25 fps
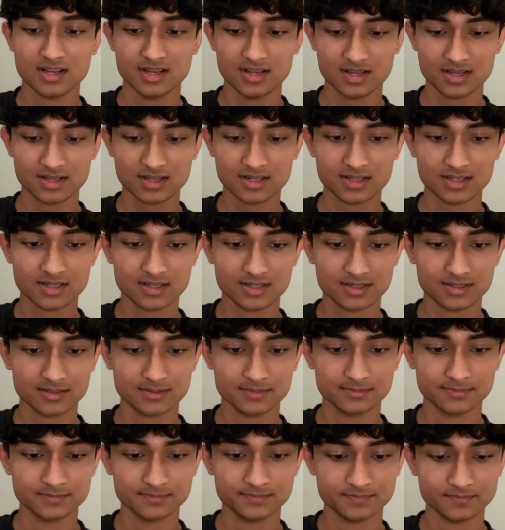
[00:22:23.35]

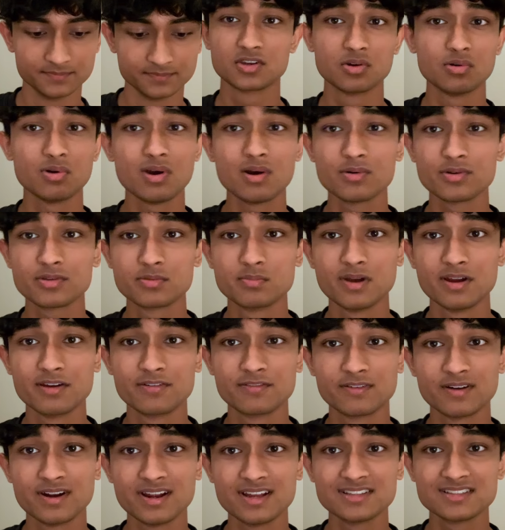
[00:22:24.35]
Go out with my
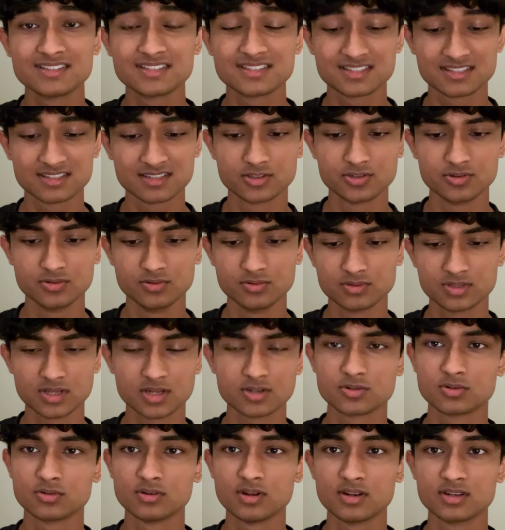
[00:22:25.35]
friends to
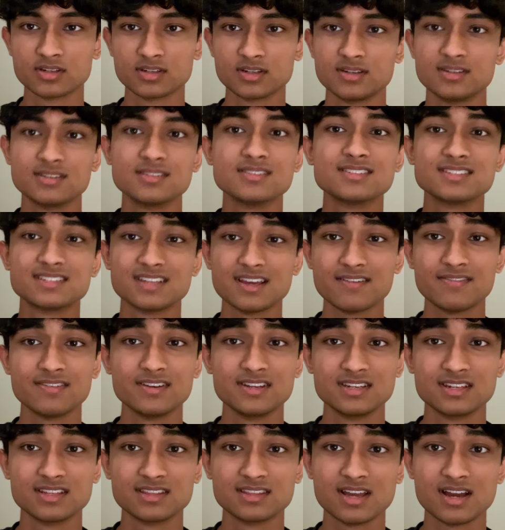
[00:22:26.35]
central London.
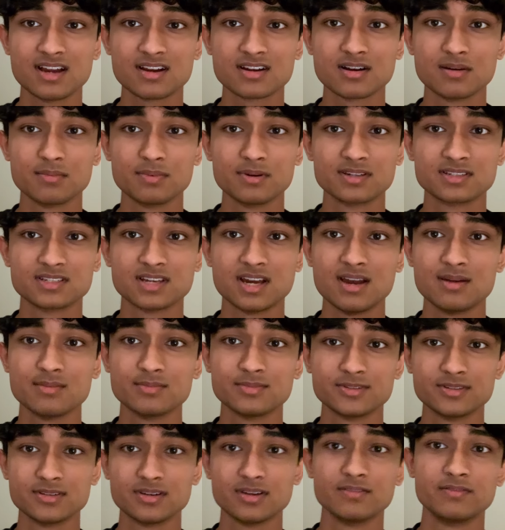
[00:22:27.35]
Definitely did that a couple of
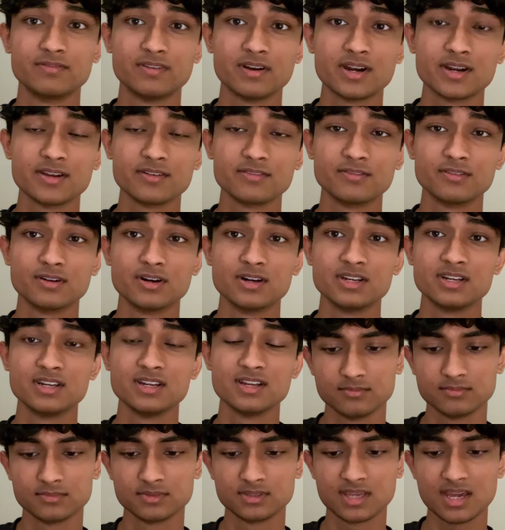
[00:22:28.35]
times. Very
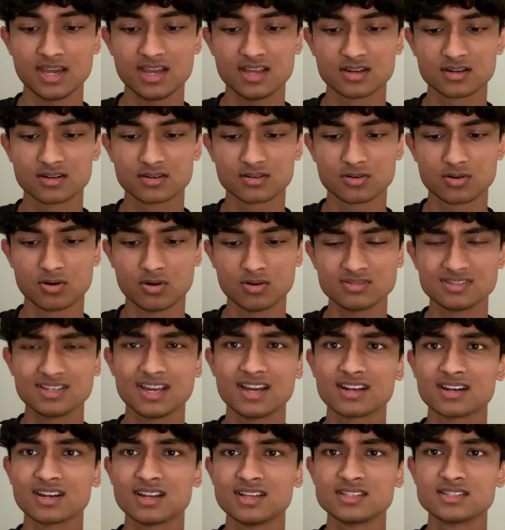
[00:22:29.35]
fun. Get
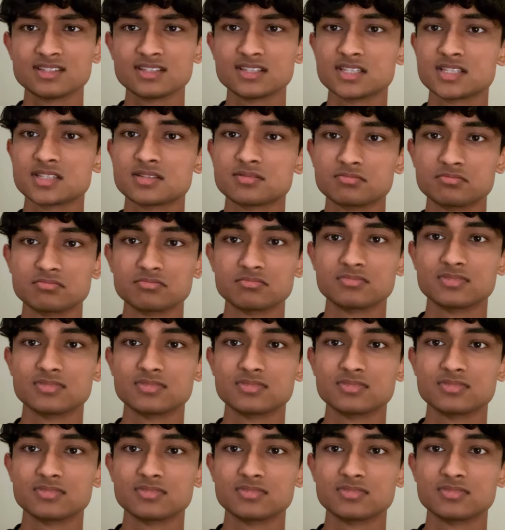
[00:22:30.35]
contact lenses.